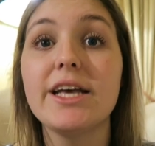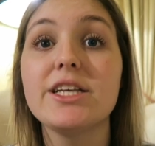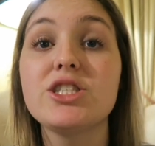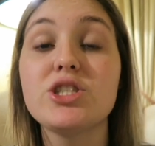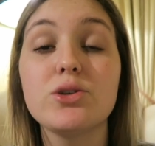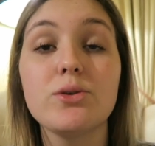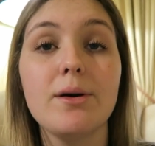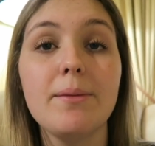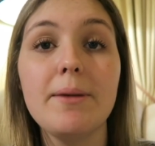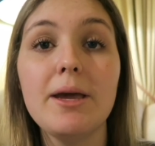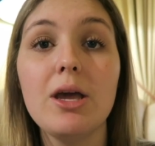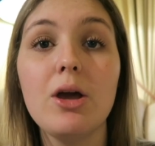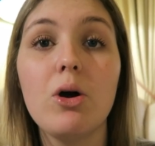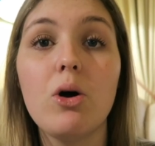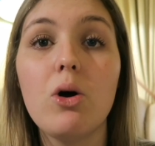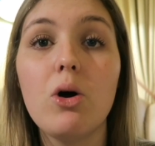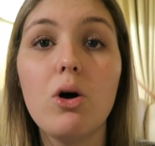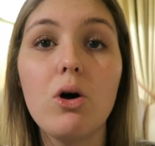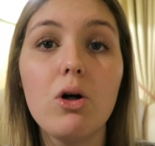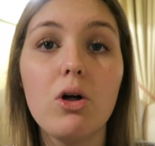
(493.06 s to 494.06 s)
swimming
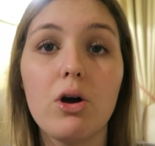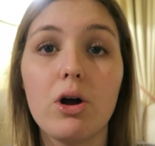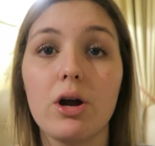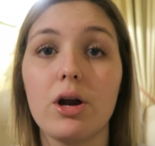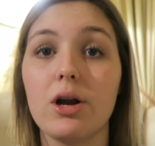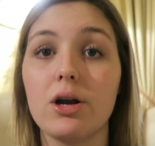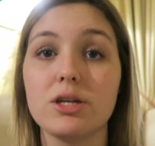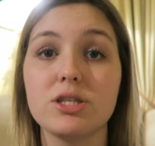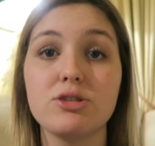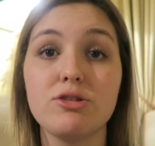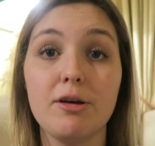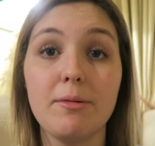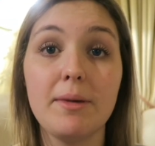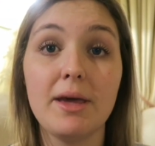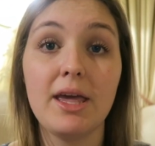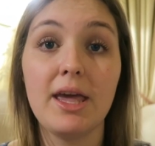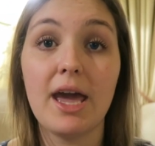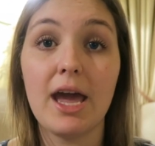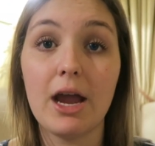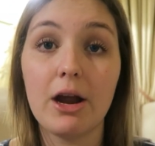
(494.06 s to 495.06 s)
hole or
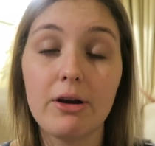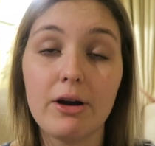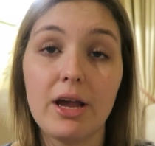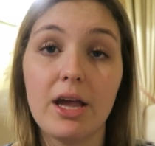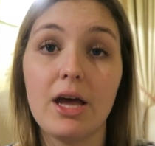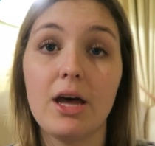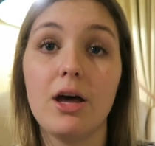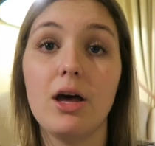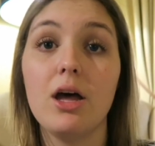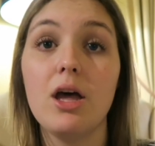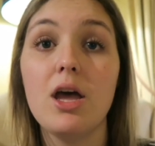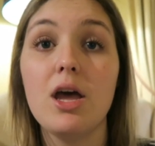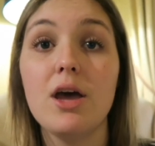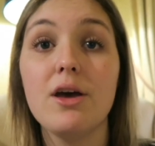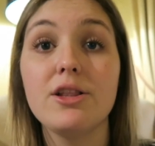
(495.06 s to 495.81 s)
swimming area